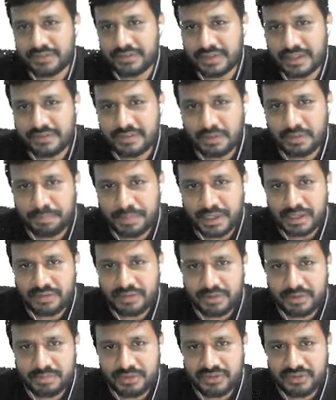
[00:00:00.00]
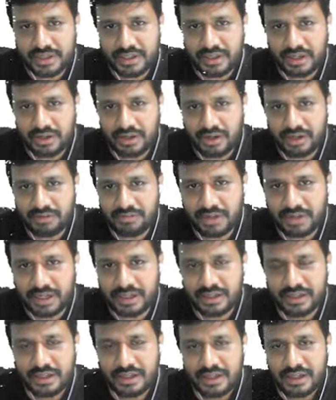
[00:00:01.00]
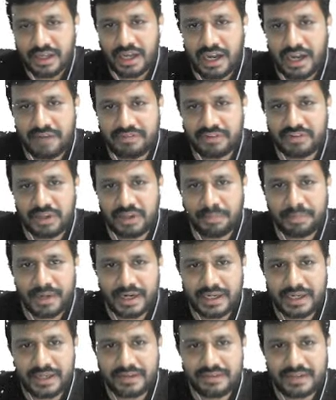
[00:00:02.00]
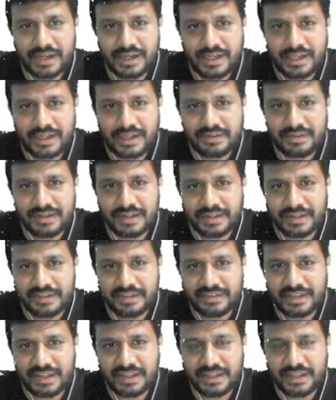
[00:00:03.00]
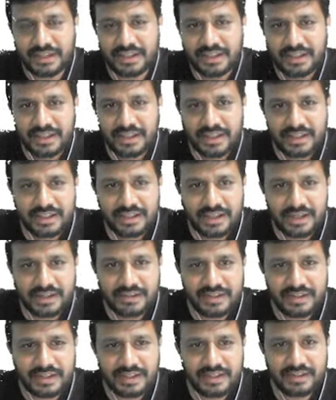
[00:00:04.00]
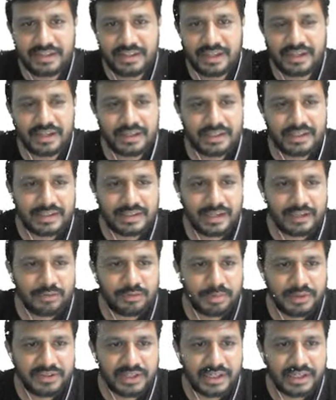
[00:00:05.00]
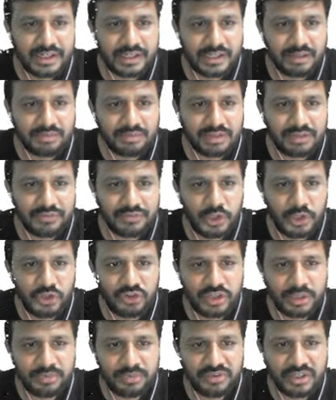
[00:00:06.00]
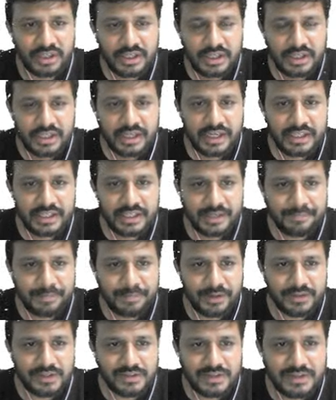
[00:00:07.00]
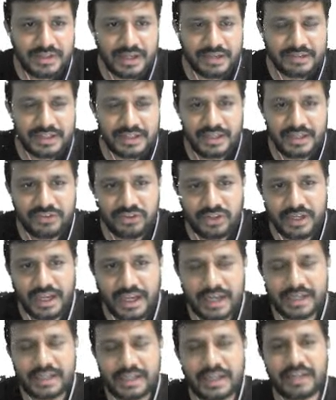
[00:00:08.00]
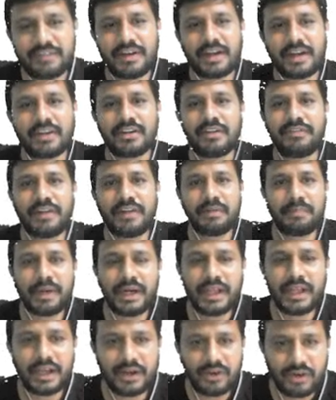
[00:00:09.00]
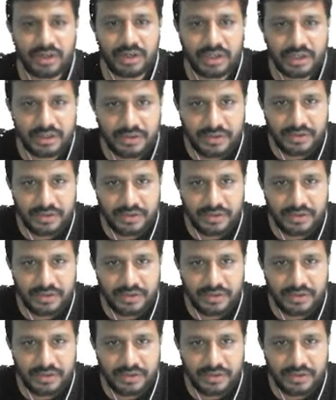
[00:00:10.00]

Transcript: k is subtracted from the signal called 1. After subtracting, is getting a resulting signal. That resulting signal is expressing in terms of unit steps. In that process, is asking us to calculate the values of m and n naught.